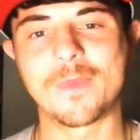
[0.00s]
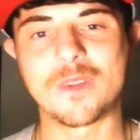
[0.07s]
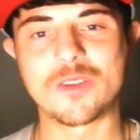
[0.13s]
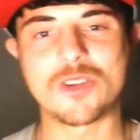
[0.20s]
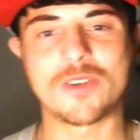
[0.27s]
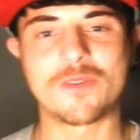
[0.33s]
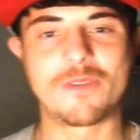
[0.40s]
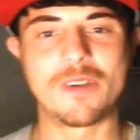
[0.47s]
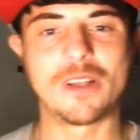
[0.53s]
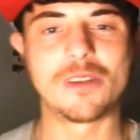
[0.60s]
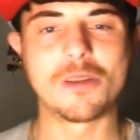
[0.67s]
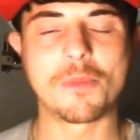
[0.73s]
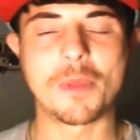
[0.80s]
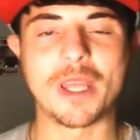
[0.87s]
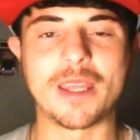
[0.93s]
Just
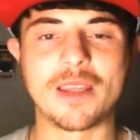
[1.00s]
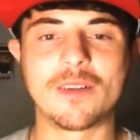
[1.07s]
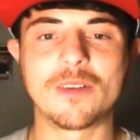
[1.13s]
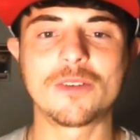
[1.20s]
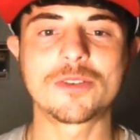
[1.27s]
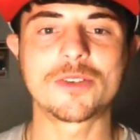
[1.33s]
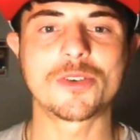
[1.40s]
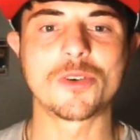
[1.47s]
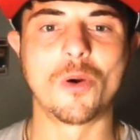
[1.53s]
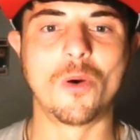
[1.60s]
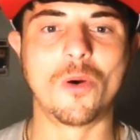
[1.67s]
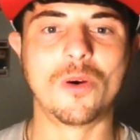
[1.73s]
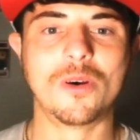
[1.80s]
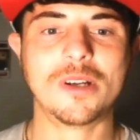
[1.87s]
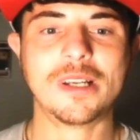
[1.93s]
feeling a bit ill.
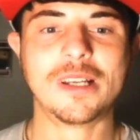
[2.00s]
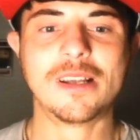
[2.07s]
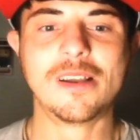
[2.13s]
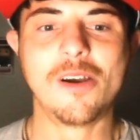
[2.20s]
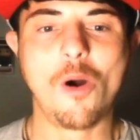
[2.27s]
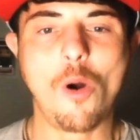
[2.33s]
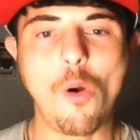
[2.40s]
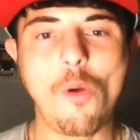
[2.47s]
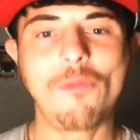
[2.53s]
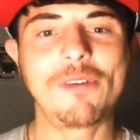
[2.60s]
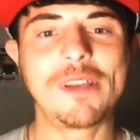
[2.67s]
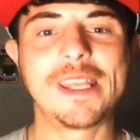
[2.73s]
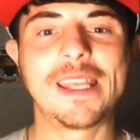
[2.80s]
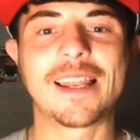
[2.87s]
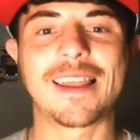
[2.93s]
So
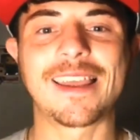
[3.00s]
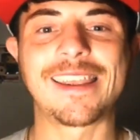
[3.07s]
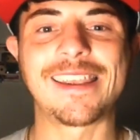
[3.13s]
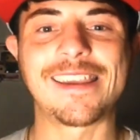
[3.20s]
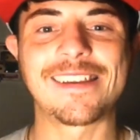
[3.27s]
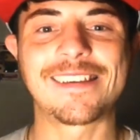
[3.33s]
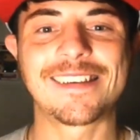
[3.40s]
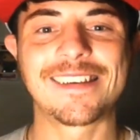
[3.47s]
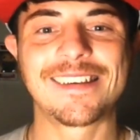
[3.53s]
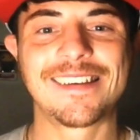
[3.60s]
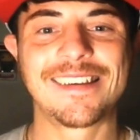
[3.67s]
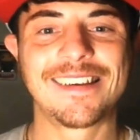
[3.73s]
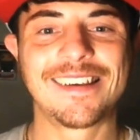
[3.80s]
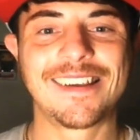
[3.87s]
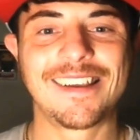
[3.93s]
hopefully you like it.
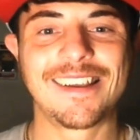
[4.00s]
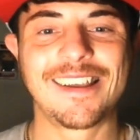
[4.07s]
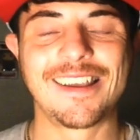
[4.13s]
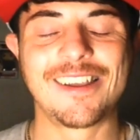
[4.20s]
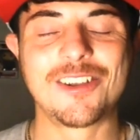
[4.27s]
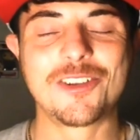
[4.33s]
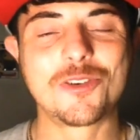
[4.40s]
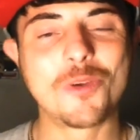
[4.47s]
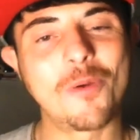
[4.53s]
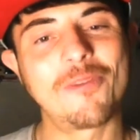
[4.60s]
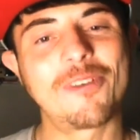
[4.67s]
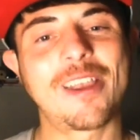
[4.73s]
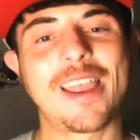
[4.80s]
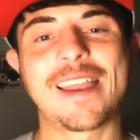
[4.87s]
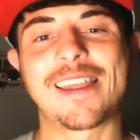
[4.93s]
Don't
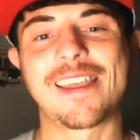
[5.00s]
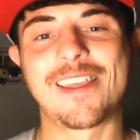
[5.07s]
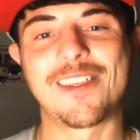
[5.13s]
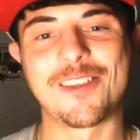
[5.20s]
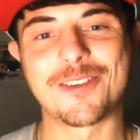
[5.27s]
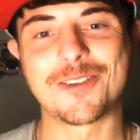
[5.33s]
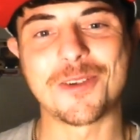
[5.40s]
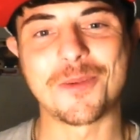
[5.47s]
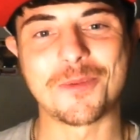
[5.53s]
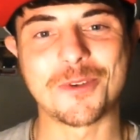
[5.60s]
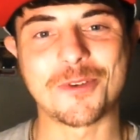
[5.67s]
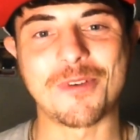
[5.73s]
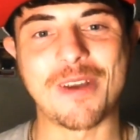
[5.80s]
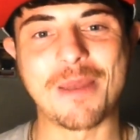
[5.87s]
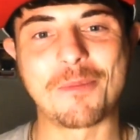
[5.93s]
forget to hit the
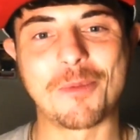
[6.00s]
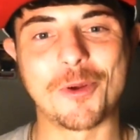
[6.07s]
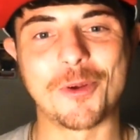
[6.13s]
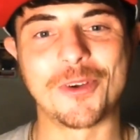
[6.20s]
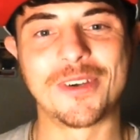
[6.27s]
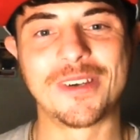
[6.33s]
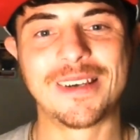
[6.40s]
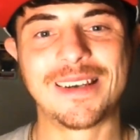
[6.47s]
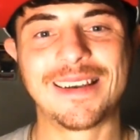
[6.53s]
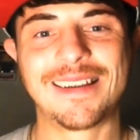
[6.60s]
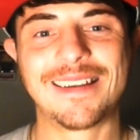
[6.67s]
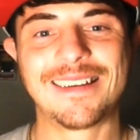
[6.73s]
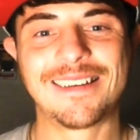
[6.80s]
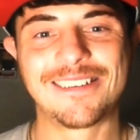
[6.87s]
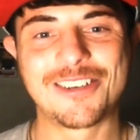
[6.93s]
subscribe button.
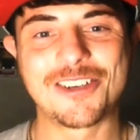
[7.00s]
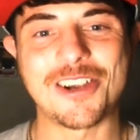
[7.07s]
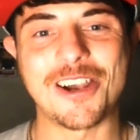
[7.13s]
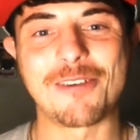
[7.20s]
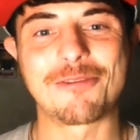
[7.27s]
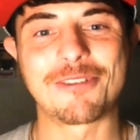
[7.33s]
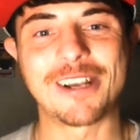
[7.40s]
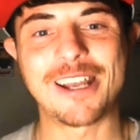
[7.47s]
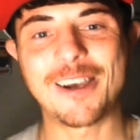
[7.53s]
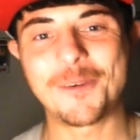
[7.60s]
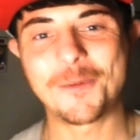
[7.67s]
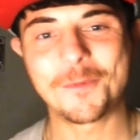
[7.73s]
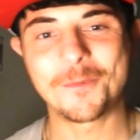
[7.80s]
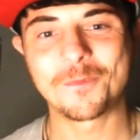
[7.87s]
Ciao for now.